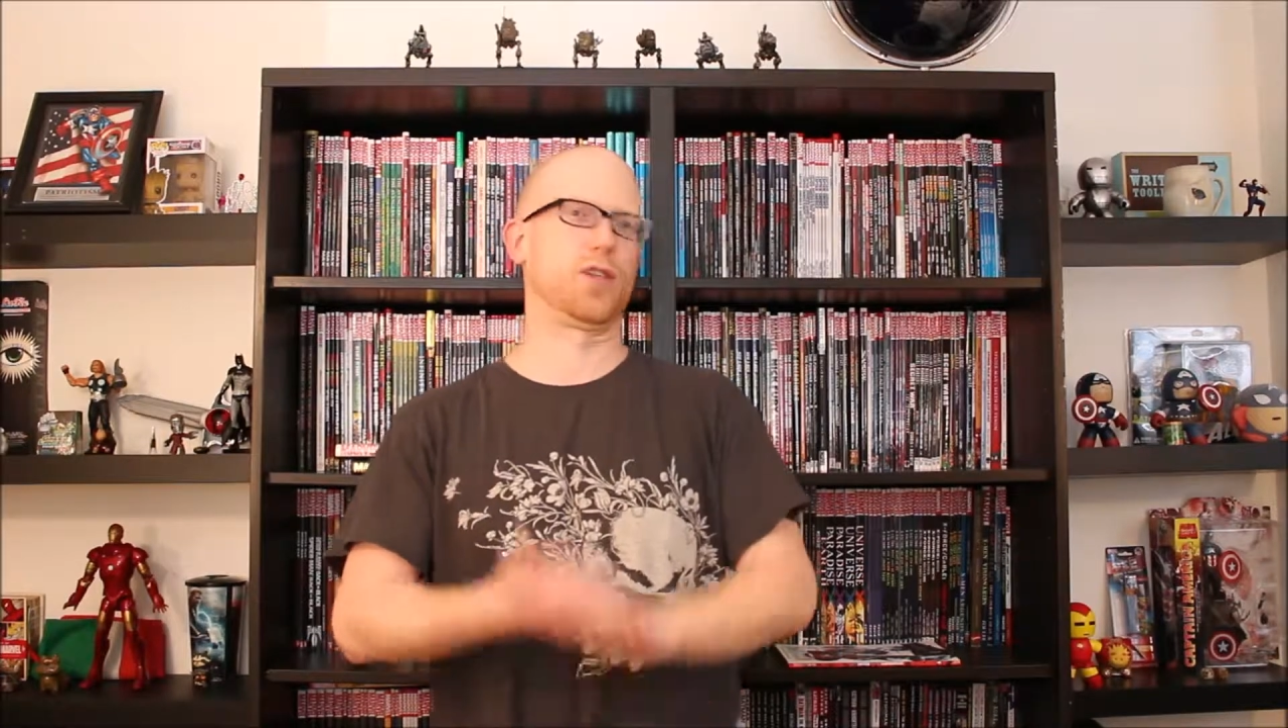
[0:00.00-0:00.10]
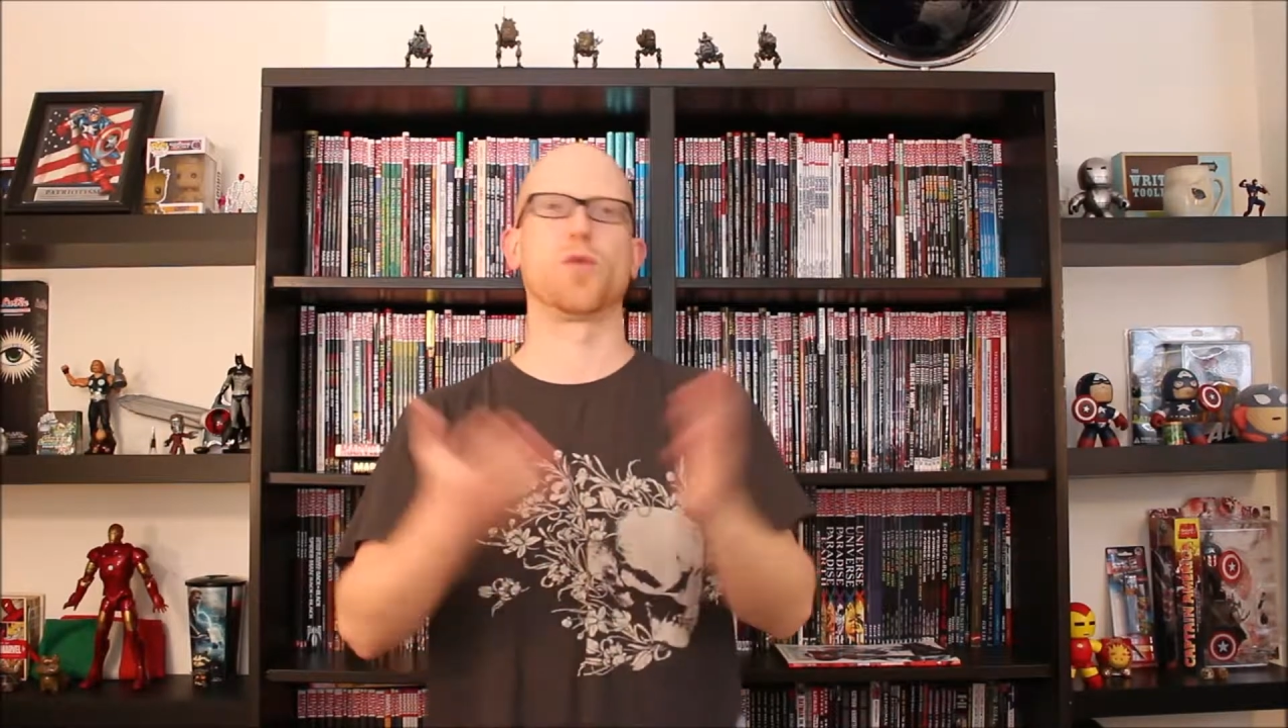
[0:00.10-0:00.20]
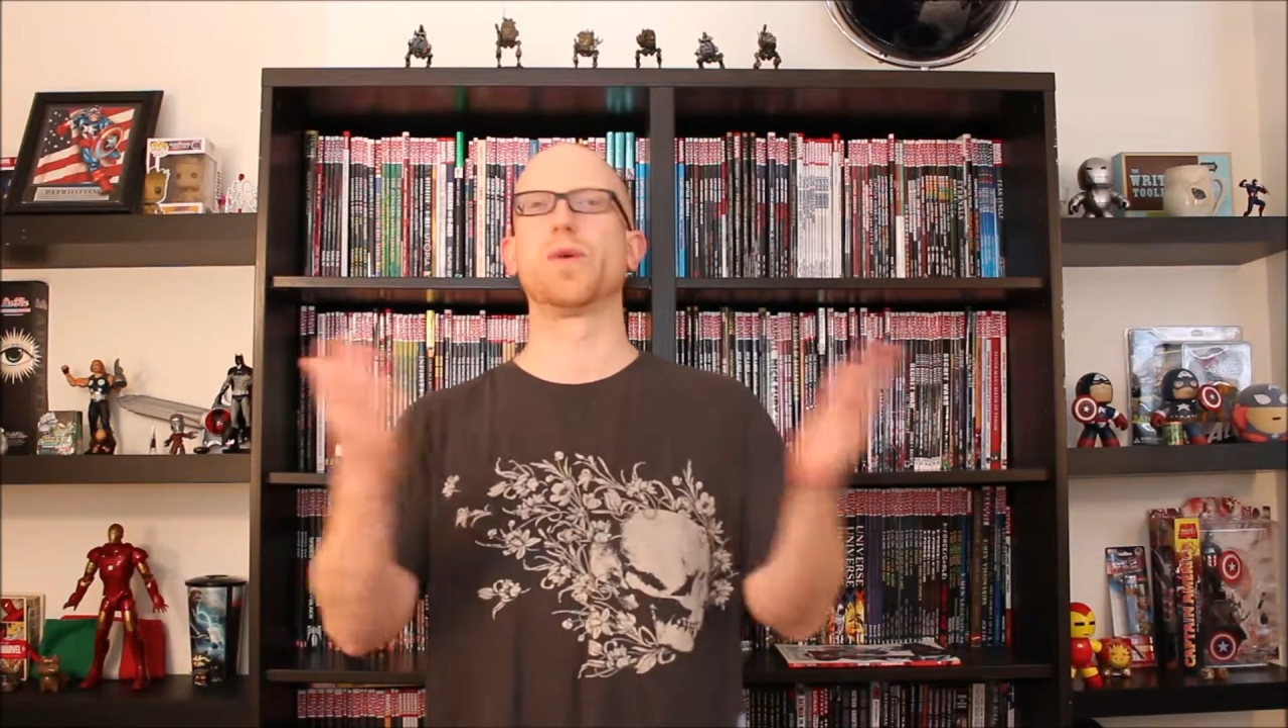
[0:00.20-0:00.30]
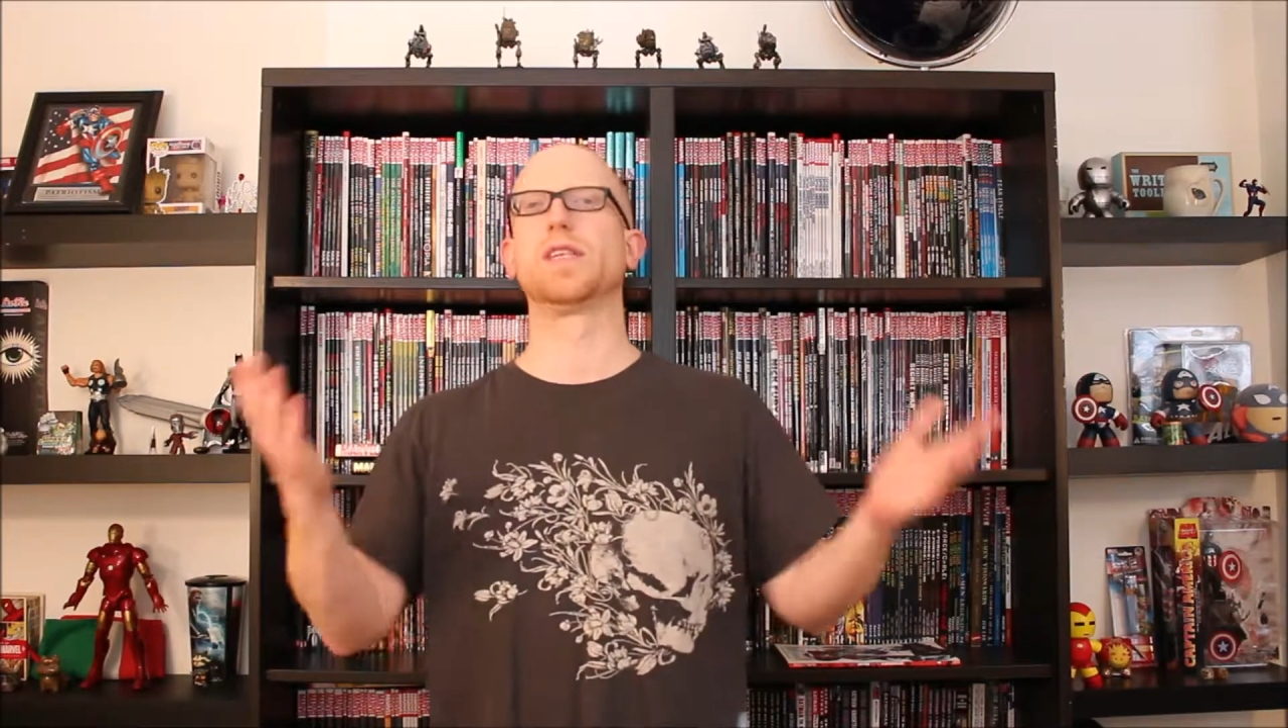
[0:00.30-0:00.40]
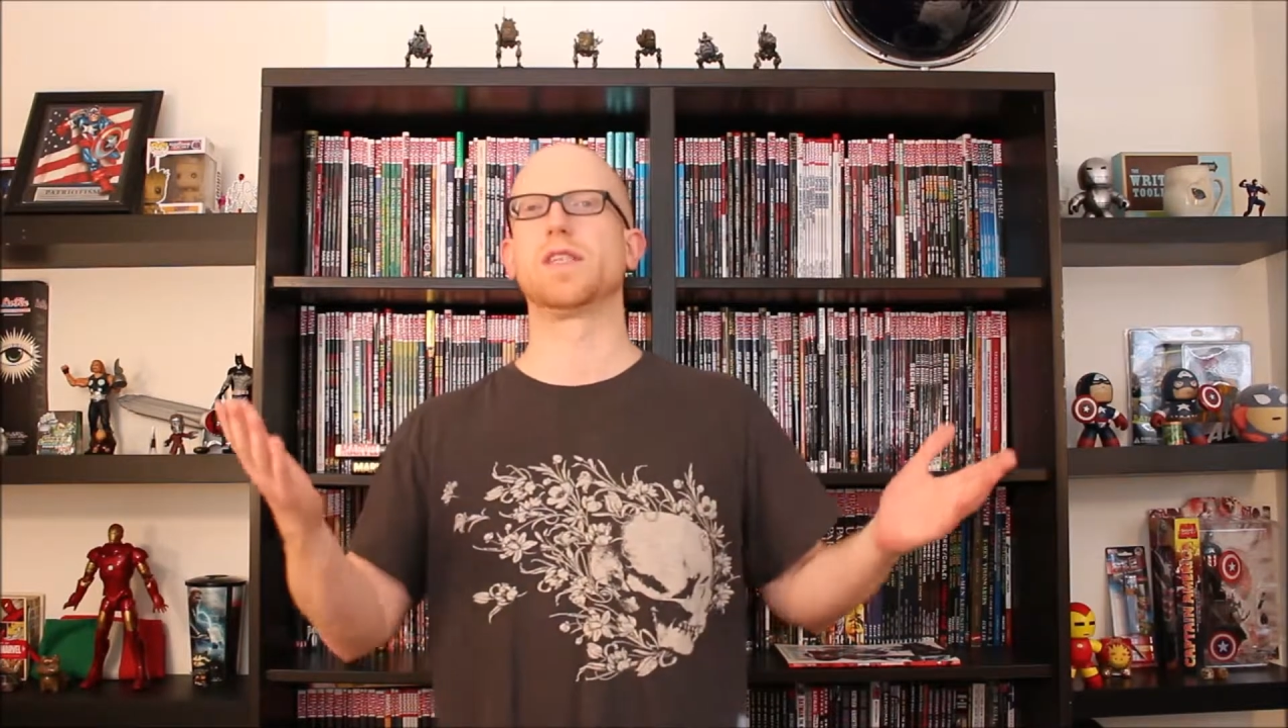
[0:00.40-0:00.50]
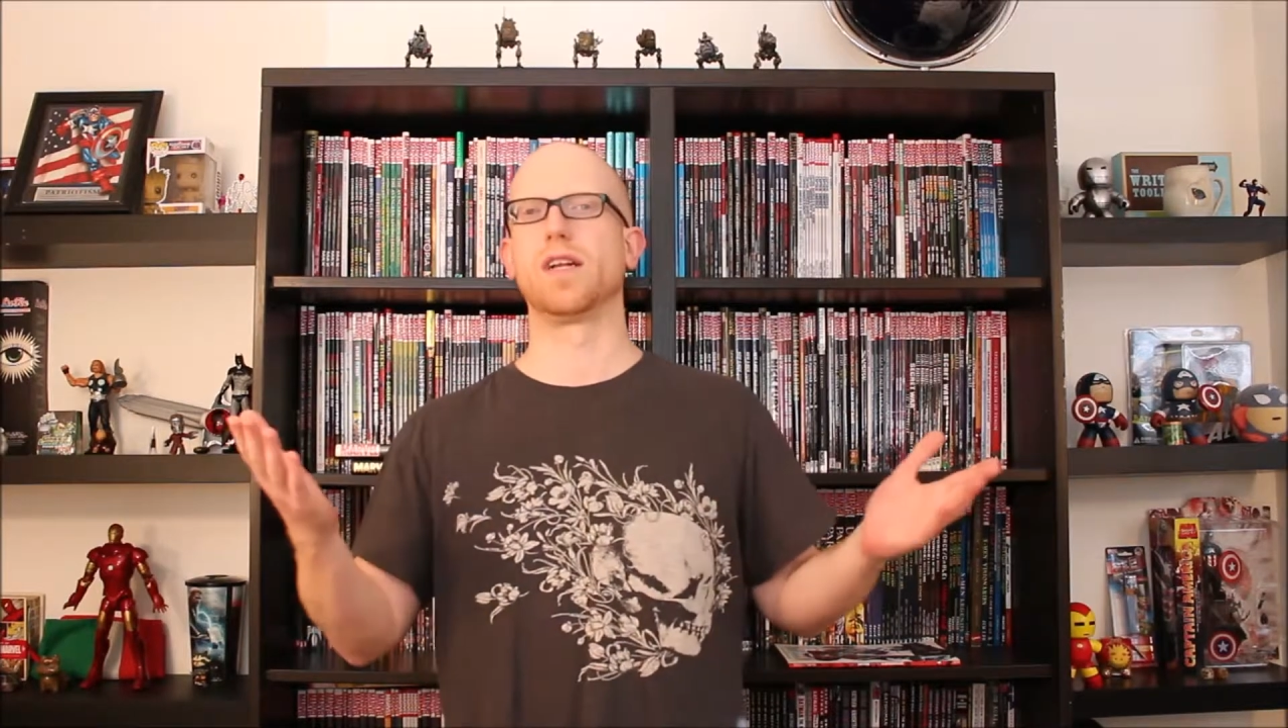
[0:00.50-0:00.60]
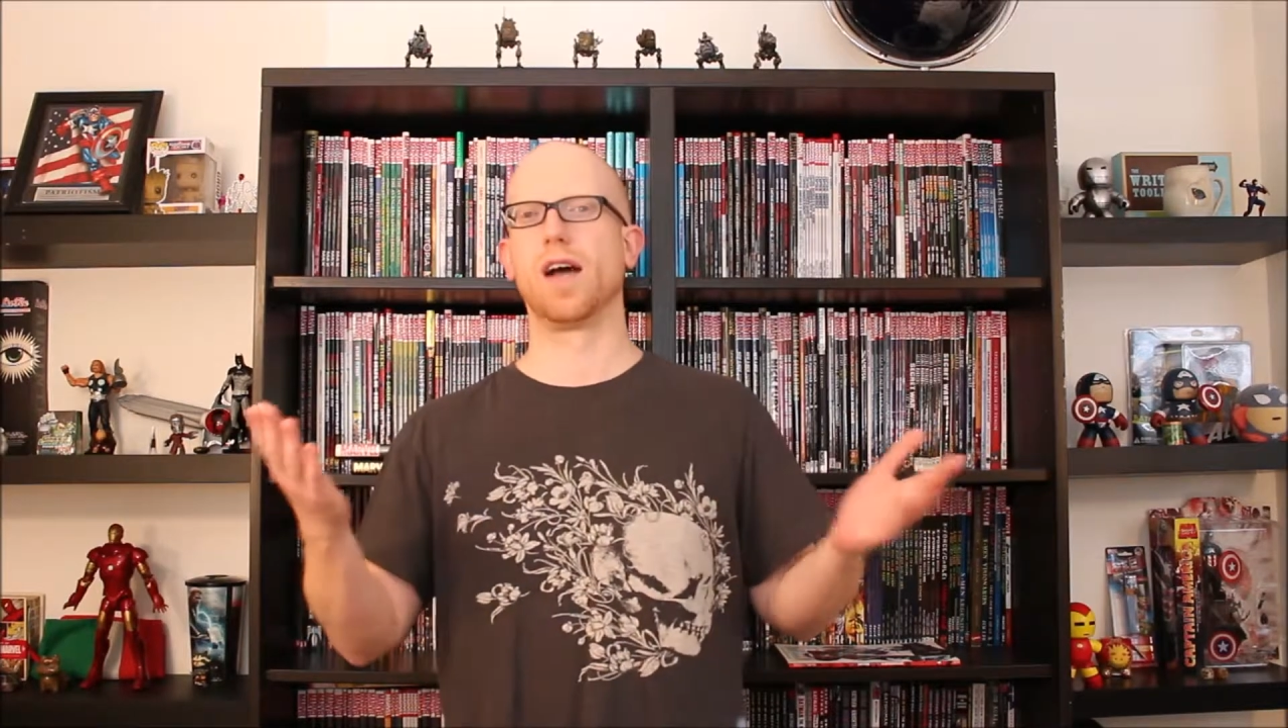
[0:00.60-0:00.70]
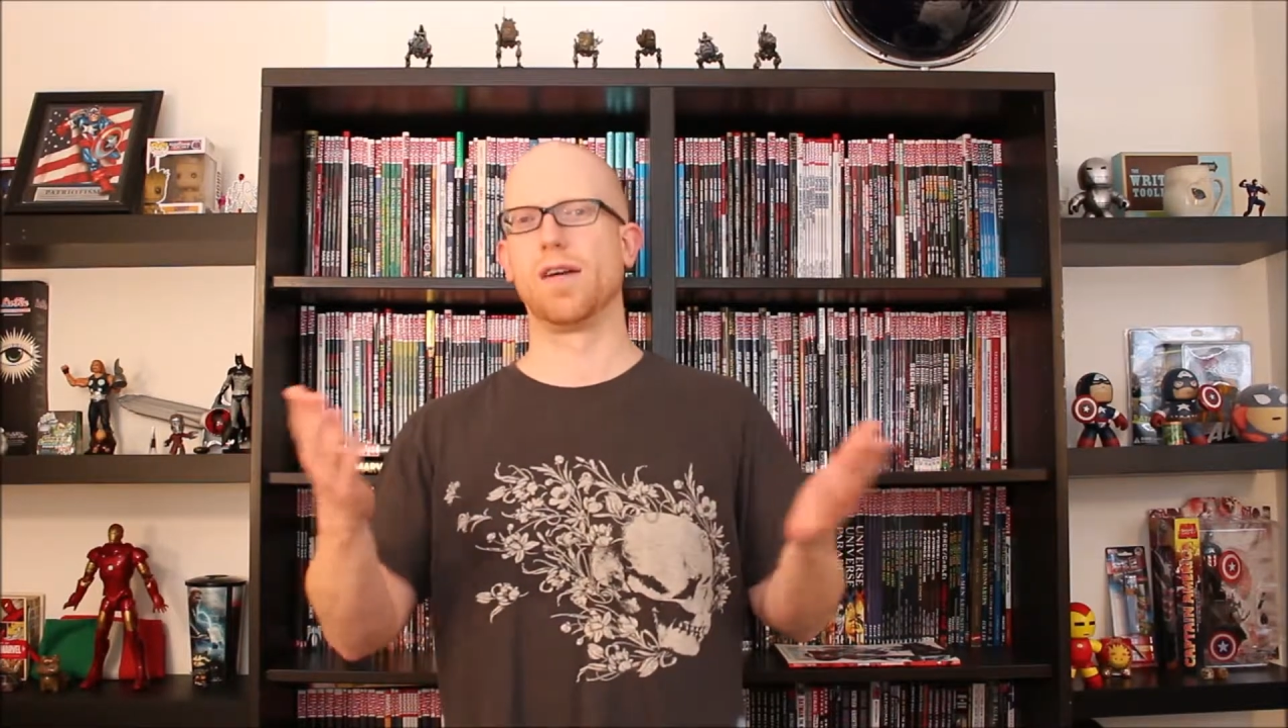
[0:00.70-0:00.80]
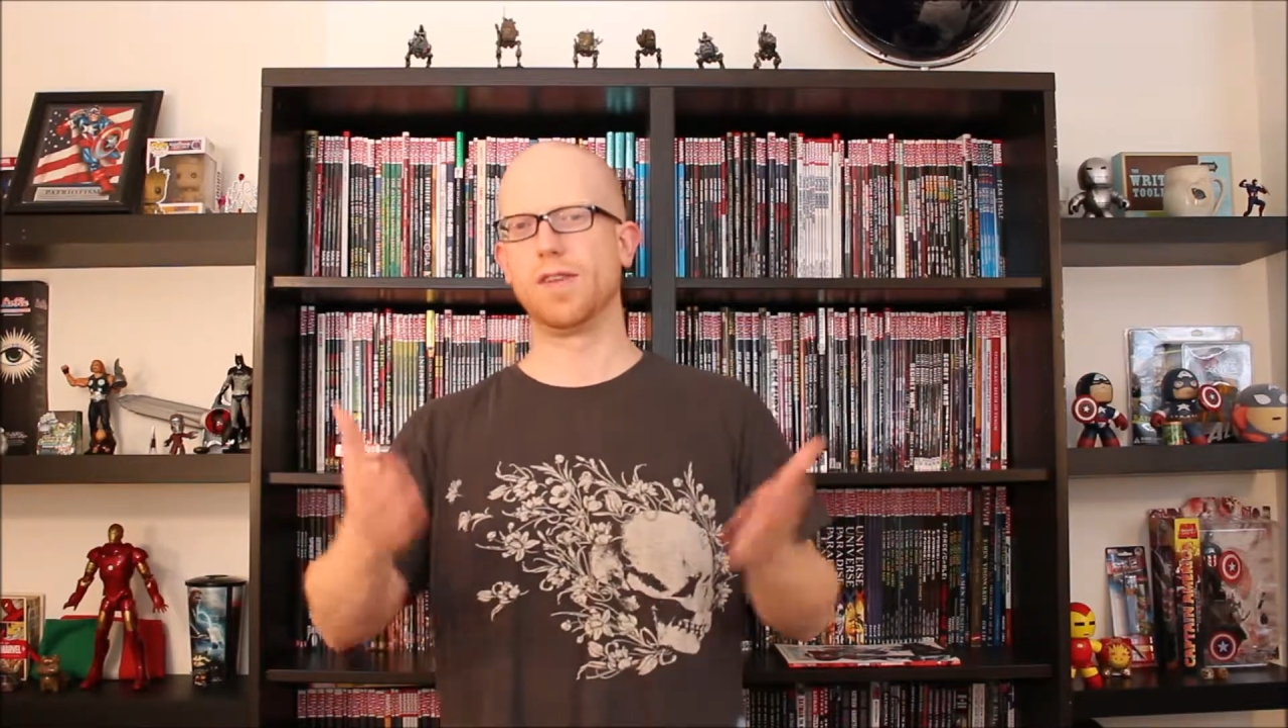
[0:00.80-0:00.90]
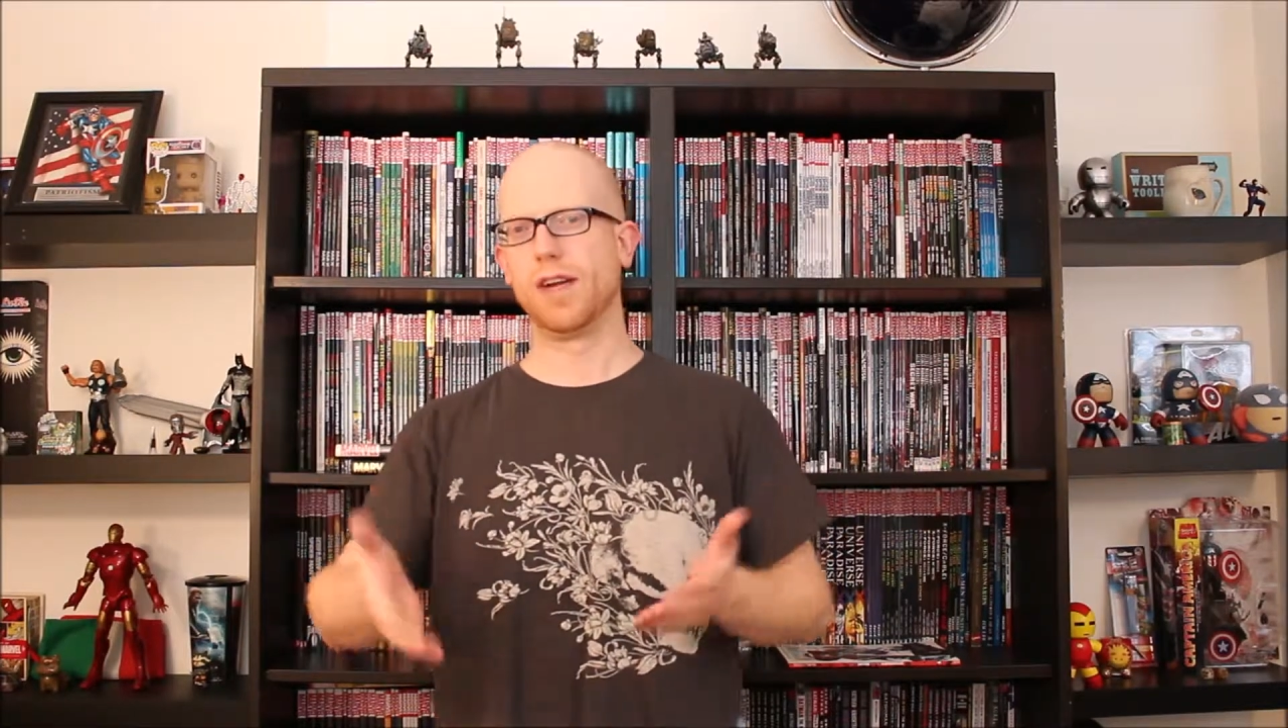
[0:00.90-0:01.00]
reason
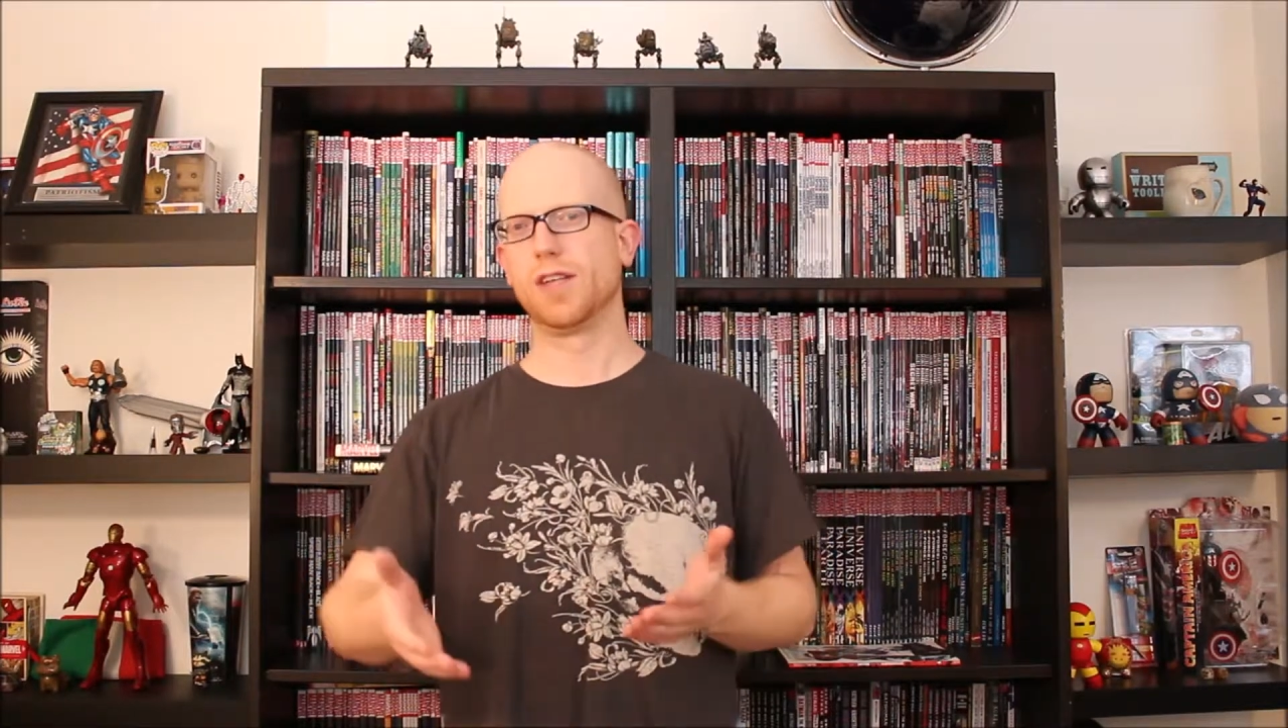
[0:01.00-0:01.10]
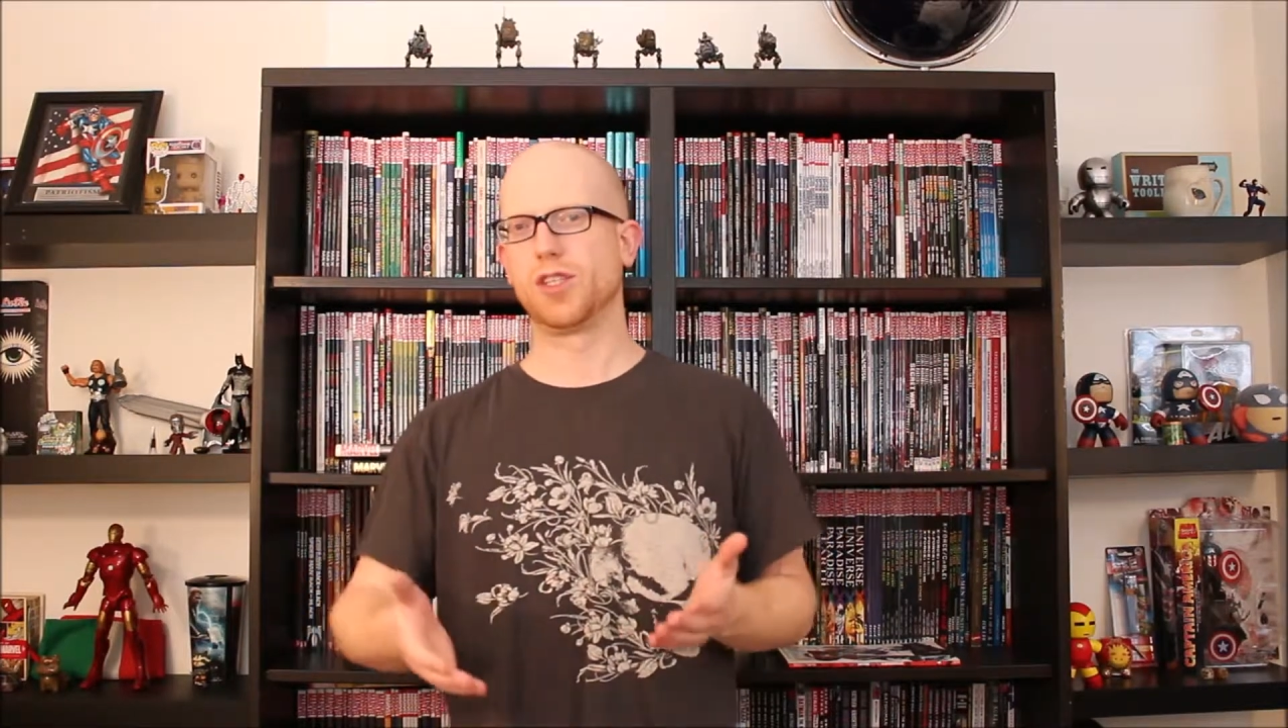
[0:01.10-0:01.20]
enough